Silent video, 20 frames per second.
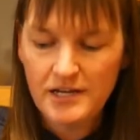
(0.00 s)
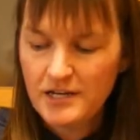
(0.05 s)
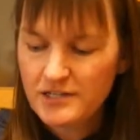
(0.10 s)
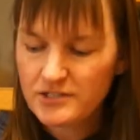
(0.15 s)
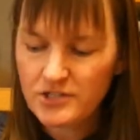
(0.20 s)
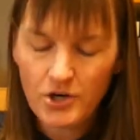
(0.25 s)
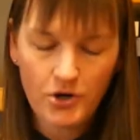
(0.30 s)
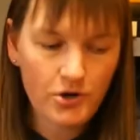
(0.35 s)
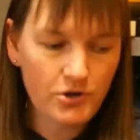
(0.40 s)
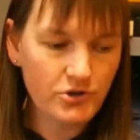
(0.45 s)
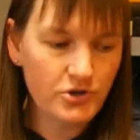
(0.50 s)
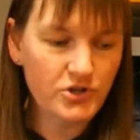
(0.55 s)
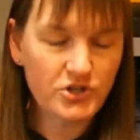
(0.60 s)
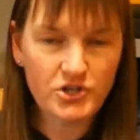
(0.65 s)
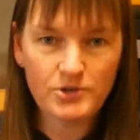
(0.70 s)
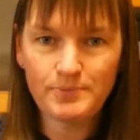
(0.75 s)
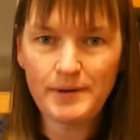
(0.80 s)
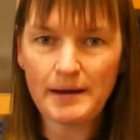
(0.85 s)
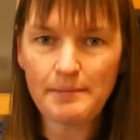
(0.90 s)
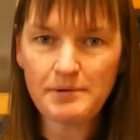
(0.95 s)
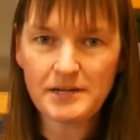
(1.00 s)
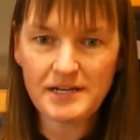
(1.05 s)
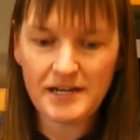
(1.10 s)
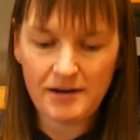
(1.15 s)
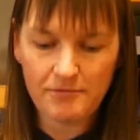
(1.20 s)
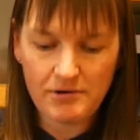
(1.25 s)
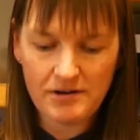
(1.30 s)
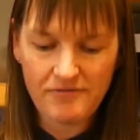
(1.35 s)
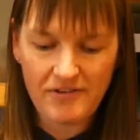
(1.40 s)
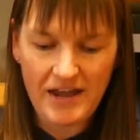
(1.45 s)
So you should be able to
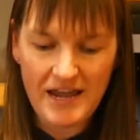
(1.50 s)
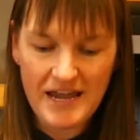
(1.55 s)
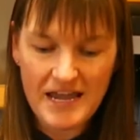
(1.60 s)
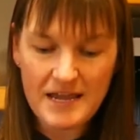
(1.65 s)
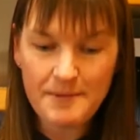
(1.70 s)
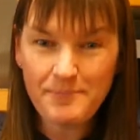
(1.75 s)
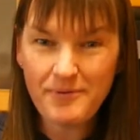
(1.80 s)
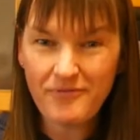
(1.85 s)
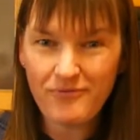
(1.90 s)
get rid of a heap